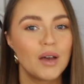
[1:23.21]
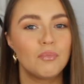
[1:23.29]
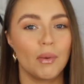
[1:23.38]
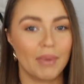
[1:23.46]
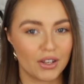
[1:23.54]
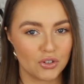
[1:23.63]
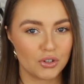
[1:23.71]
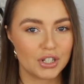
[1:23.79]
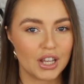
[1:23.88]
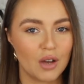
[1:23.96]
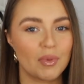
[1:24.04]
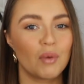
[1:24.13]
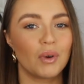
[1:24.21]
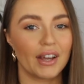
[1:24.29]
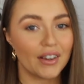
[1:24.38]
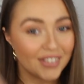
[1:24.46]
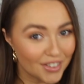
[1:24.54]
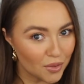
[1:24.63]
But make sure you tell me what
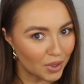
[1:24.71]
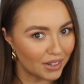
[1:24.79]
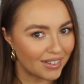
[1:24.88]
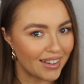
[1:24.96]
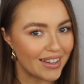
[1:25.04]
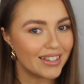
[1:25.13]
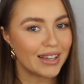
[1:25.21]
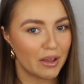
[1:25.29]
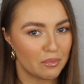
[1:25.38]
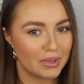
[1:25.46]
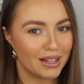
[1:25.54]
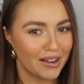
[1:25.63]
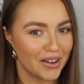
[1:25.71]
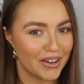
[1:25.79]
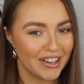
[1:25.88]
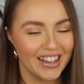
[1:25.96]
else you want to see down below,